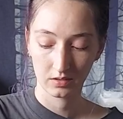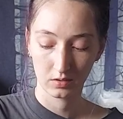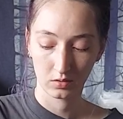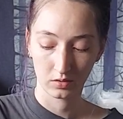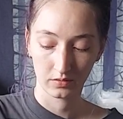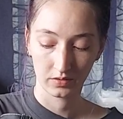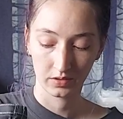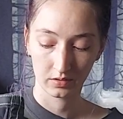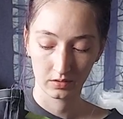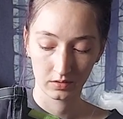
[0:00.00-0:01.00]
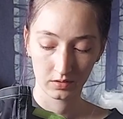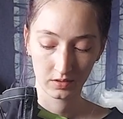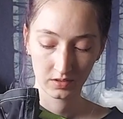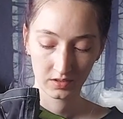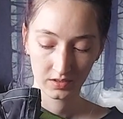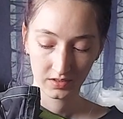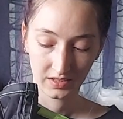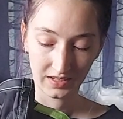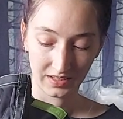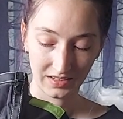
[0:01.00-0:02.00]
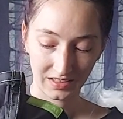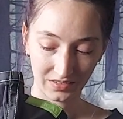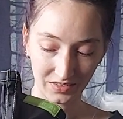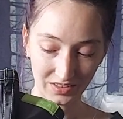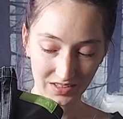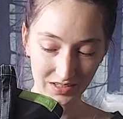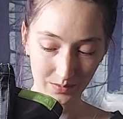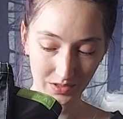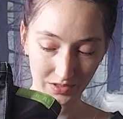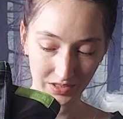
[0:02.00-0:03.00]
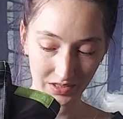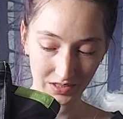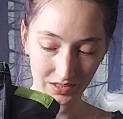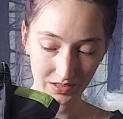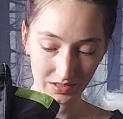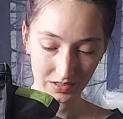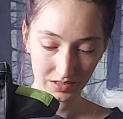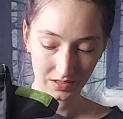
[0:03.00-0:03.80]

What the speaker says: chlorophyll and definitely some other goodies.